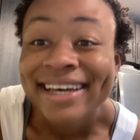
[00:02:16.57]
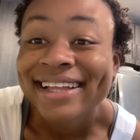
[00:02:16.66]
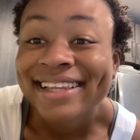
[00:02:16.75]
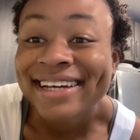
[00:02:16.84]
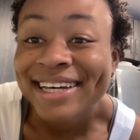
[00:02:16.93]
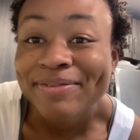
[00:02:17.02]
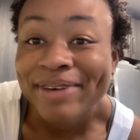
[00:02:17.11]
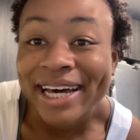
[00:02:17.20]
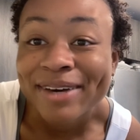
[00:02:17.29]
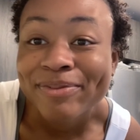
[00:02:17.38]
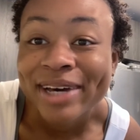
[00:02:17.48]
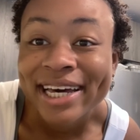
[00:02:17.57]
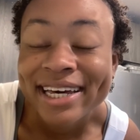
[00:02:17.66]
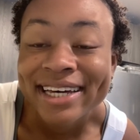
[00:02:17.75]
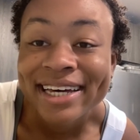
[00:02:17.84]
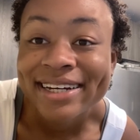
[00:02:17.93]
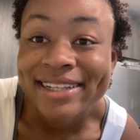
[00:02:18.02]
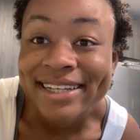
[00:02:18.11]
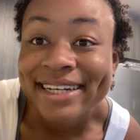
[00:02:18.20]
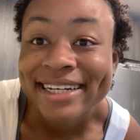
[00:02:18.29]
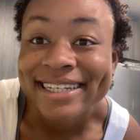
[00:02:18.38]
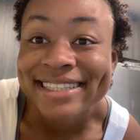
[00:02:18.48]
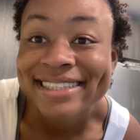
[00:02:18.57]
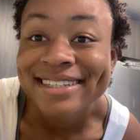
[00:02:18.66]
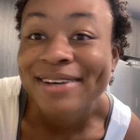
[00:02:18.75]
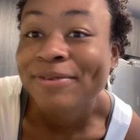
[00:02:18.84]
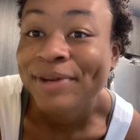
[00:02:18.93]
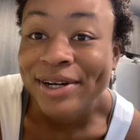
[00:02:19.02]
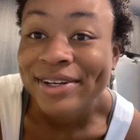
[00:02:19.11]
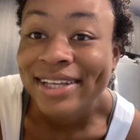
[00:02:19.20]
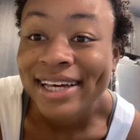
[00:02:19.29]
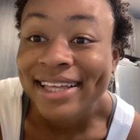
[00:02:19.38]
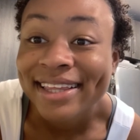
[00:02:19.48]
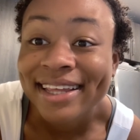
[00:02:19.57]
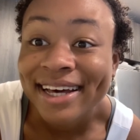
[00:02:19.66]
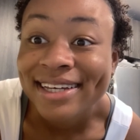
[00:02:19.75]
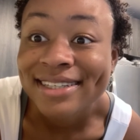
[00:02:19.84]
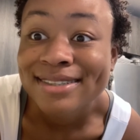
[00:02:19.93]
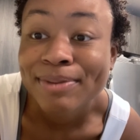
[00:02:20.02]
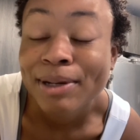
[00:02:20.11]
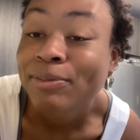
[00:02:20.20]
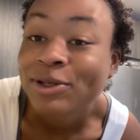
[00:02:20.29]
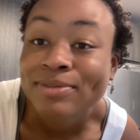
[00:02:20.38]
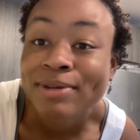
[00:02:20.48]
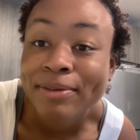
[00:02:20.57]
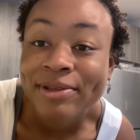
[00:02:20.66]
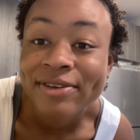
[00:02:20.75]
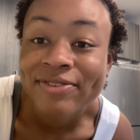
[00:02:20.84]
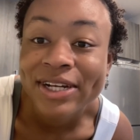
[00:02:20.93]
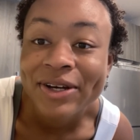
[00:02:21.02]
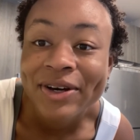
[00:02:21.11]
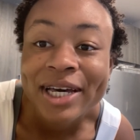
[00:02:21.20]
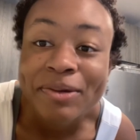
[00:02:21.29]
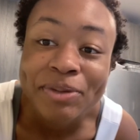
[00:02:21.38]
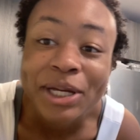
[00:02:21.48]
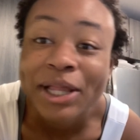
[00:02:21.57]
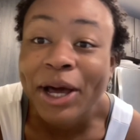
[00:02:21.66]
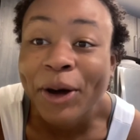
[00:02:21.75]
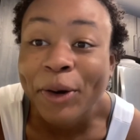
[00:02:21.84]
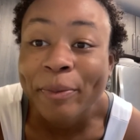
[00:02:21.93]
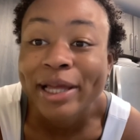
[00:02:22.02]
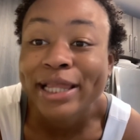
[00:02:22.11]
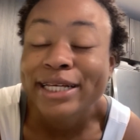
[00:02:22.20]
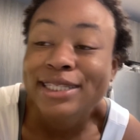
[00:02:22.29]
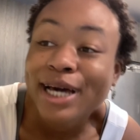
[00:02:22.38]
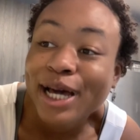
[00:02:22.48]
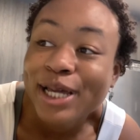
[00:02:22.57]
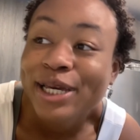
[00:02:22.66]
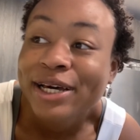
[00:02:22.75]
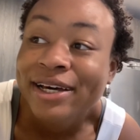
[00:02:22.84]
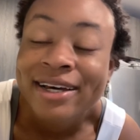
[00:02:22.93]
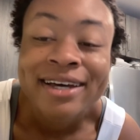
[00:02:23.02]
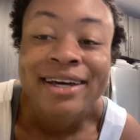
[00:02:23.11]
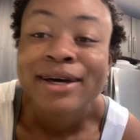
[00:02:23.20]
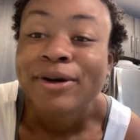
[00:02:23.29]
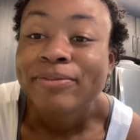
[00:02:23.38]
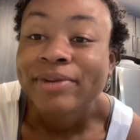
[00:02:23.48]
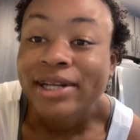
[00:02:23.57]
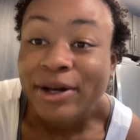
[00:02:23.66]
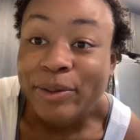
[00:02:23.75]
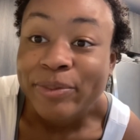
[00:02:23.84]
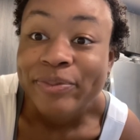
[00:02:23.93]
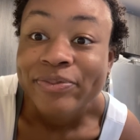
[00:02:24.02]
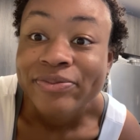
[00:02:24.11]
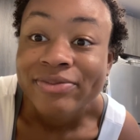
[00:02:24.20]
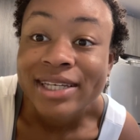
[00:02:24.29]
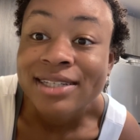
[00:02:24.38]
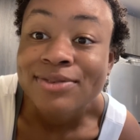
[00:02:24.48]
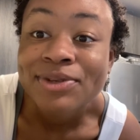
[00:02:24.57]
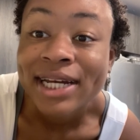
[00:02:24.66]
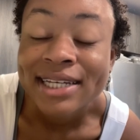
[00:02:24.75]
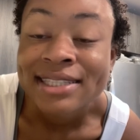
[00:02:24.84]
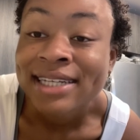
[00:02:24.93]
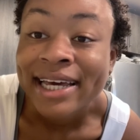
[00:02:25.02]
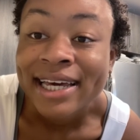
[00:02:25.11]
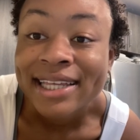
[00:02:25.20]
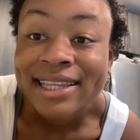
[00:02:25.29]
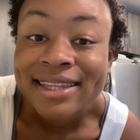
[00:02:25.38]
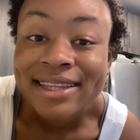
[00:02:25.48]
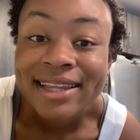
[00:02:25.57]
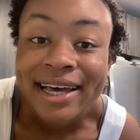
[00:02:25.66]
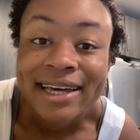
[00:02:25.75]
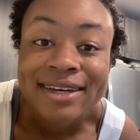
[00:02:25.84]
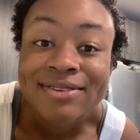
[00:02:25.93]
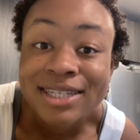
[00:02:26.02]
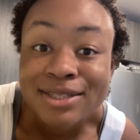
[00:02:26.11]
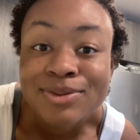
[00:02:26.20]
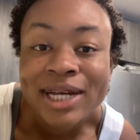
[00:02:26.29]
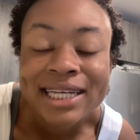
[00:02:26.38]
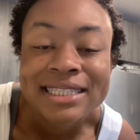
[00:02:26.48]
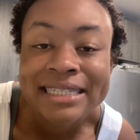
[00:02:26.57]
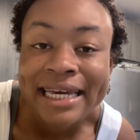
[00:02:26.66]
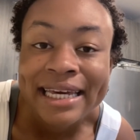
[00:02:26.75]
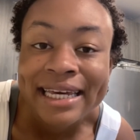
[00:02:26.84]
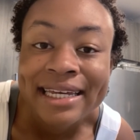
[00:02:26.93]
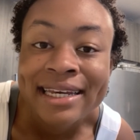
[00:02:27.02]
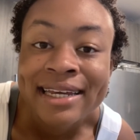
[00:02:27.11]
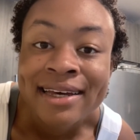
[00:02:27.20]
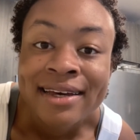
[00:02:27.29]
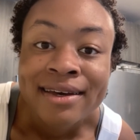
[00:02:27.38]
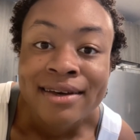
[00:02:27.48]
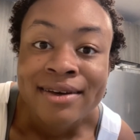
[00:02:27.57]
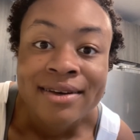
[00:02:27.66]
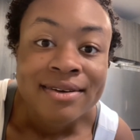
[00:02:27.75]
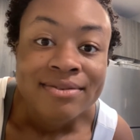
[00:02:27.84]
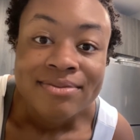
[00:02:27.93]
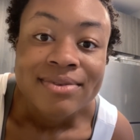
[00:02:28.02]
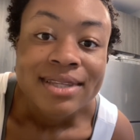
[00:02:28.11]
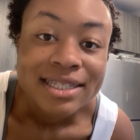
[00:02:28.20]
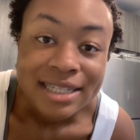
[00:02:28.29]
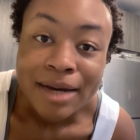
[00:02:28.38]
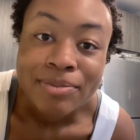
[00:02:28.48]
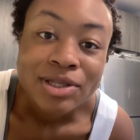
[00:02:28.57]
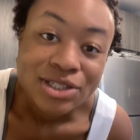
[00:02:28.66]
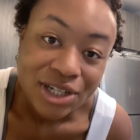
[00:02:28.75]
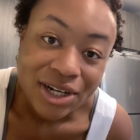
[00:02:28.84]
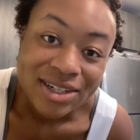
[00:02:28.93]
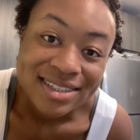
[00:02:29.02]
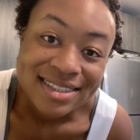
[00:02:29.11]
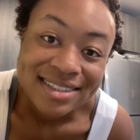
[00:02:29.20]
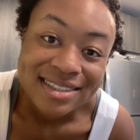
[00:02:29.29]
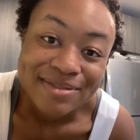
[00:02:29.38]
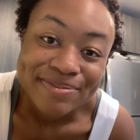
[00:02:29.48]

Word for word: looking back at my analytics, apparently that is my most popular video. I keep being like, oh, my lasagna. But no, this one has taken, like, this one has taken the top of the charts.